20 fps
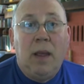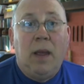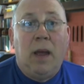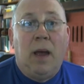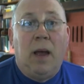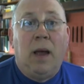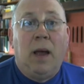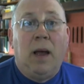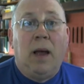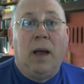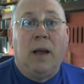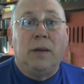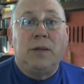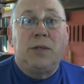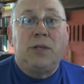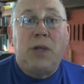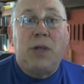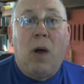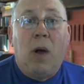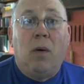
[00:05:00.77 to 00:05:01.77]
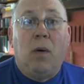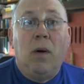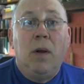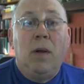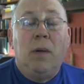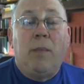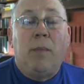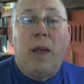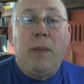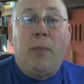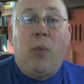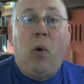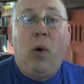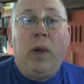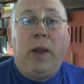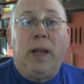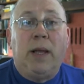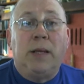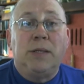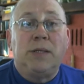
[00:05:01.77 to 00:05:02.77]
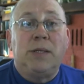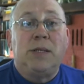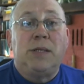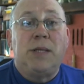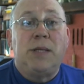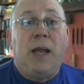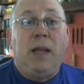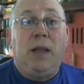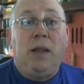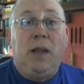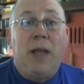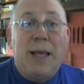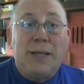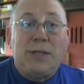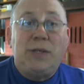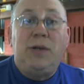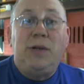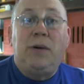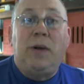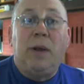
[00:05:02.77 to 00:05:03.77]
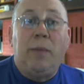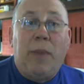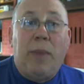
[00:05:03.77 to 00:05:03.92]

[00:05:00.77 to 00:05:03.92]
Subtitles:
So my point is that yes, you can